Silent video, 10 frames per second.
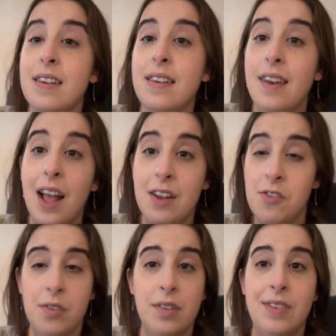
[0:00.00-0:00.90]

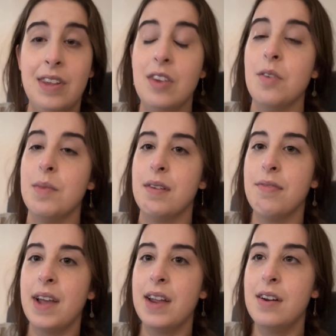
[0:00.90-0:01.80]
natural
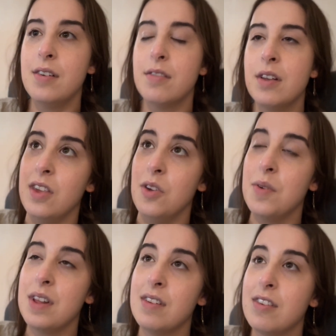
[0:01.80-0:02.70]
dehumidifiers. You
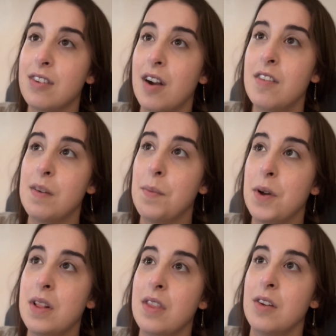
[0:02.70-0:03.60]
can start to
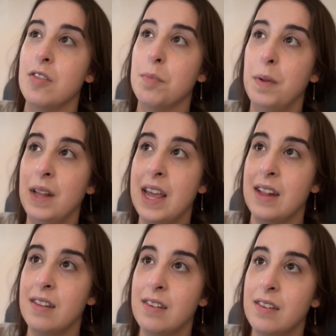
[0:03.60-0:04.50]
put those
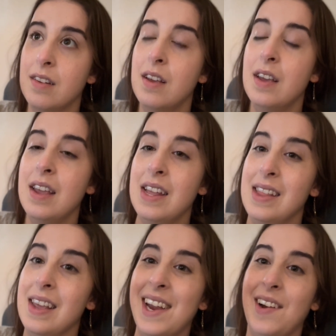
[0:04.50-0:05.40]
plants in
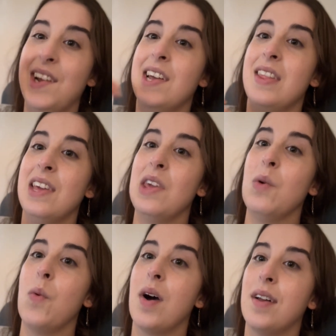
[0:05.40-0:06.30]
the area that you
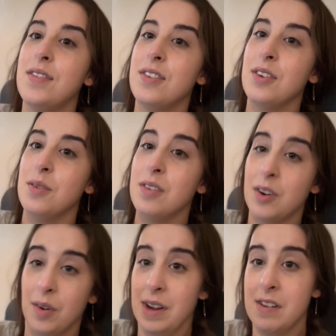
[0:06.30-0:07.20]
want to
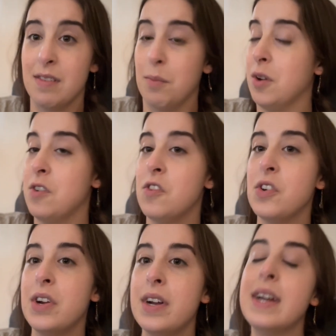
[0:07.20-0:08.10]
decrease
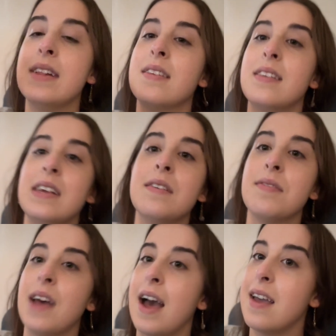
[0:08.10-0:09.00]
moisture and see if
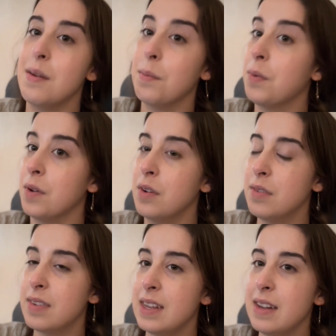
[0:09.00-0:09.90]
that
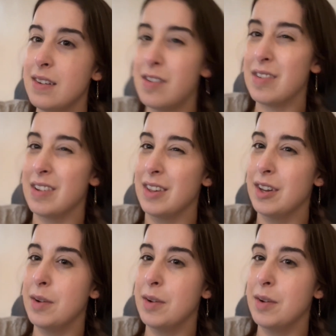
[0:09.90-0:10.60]
improves things just a little